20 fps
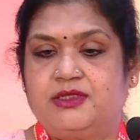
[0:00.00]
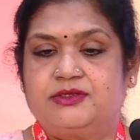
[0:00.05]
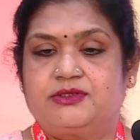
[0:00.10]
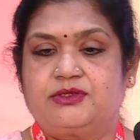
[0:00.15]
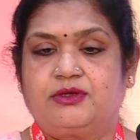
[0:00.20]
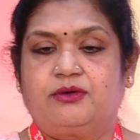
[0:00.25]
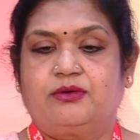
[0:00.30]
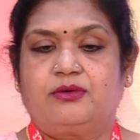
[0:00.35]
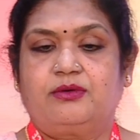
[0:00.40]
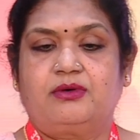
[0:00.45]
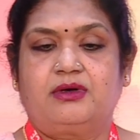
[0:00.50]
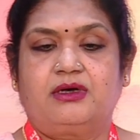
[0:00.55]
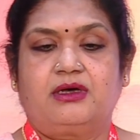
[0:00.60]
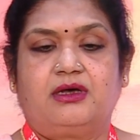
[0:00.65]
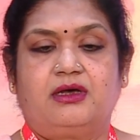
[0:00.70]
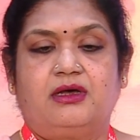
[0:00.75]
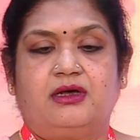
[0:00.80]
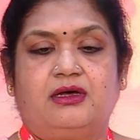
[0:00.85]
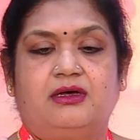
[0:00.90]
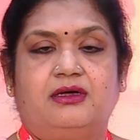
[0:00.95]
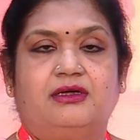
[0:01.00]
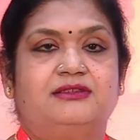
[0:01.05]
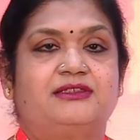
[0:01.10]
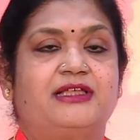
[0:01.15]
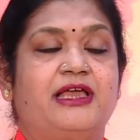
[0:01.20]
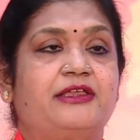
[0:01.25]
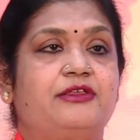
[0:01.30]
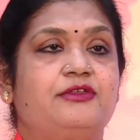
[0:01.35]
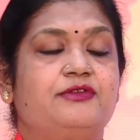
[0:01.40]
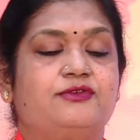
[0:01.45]
So,
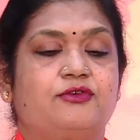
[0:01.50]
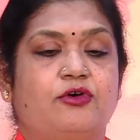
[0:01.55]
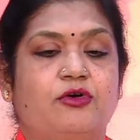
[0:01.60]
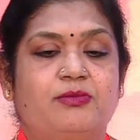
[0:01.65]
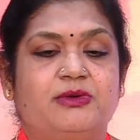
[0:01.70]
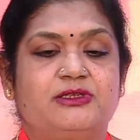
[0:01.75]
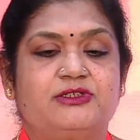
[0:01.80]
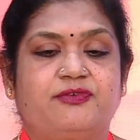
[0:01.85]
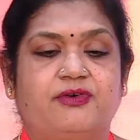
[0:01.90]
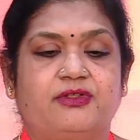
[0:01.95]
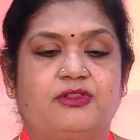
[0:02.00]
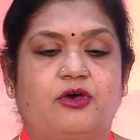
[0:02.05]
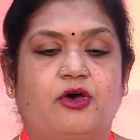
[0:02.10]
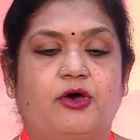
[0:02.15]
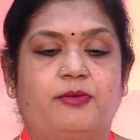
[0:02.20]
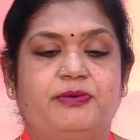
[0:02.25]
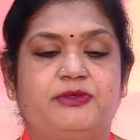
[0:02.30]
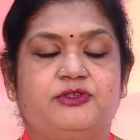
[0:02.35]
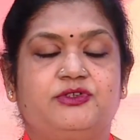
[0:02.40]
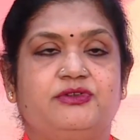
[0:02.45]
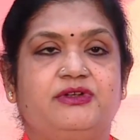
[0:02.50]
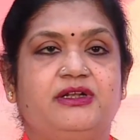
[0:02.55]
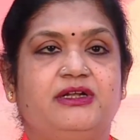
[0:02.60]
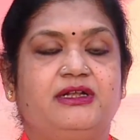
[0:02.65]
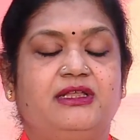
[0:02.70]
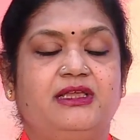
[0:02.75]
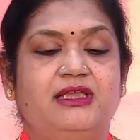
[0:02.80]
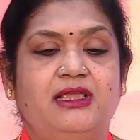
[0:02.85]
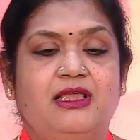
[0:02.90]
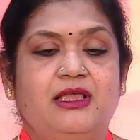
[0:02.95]
thank you so much for the
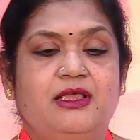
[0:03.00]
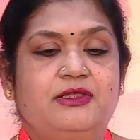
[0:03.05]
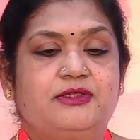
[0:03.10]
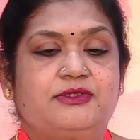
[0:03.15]
opportunity.